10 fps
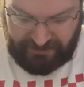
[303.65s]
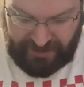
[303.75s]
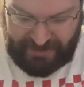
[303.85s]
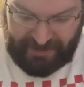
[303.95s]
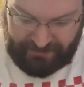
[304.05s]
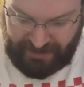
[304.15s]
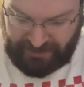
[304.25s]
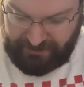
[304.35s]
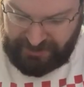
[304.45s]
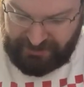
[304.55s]
Right now I'm
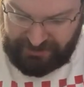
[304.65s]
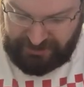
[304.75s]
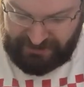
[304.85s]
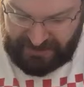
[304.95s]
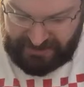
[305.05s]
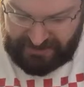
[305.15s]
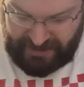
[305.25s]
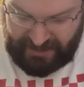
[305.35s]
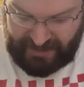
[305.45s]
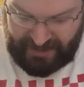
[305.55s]
not going to, just because
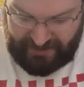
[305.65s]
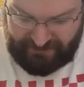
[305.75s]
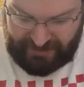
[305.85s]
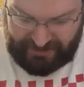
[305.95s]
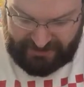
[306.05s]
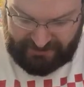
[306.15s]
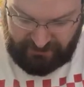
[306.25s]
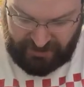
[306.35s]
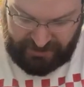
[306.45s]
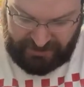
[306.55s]
I have to get some
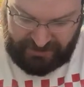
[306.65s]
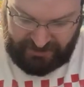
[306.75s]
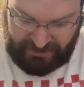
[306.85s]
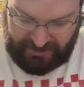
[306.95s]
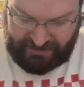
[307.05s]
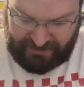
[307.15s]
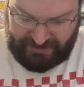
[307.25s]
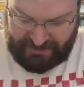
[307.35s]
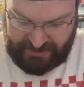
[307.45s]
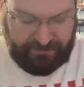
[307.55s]
work done, and
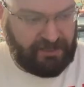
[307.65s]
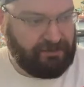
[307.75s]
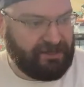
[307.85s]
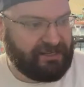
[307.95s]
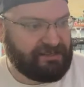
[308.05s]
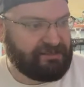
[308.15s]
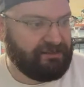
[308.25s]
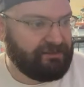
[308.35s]
there's something on my desk.